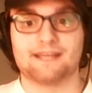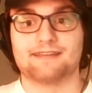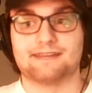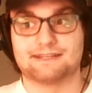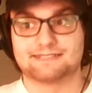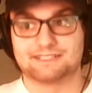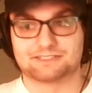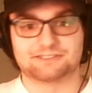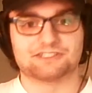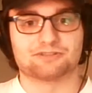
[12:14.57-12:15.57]
They
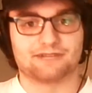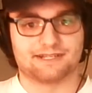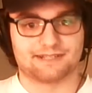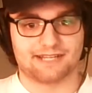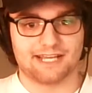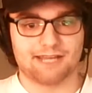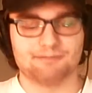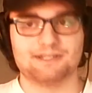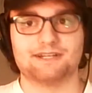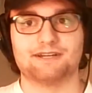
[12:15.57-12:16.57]
essentially created a
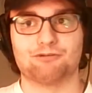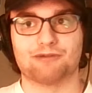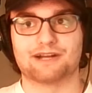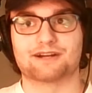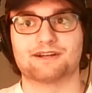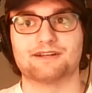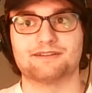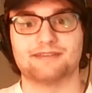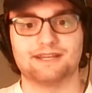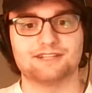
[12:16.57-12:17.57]
game where
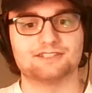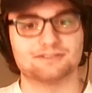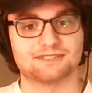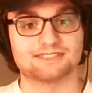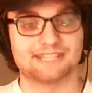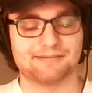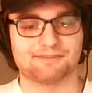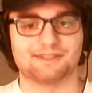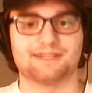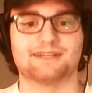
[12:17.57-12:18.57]
they could do the same
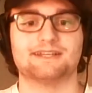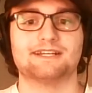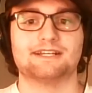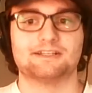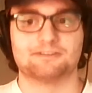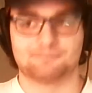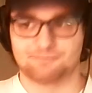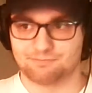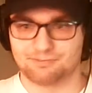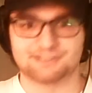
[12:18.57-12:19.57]
thing,
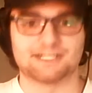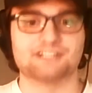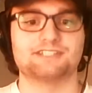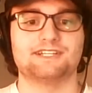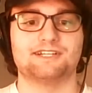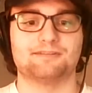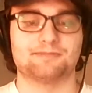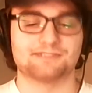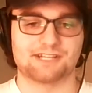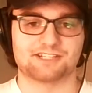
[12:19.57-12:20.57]
possession in,
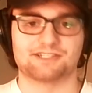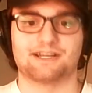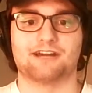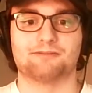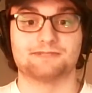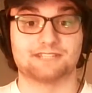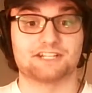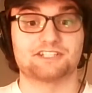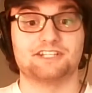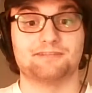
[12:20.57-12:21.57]
possession out,
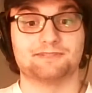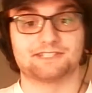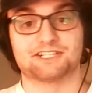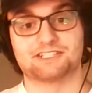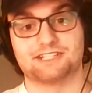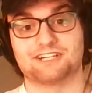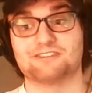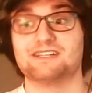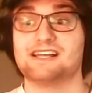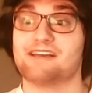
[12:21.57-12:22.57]
possession in, possession out.
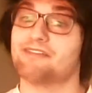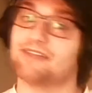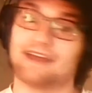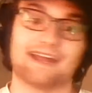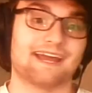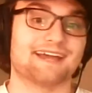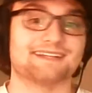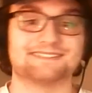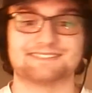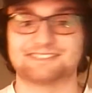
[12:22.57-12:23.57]
That
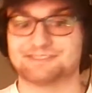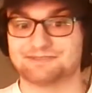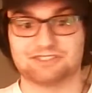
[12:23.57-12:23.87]
has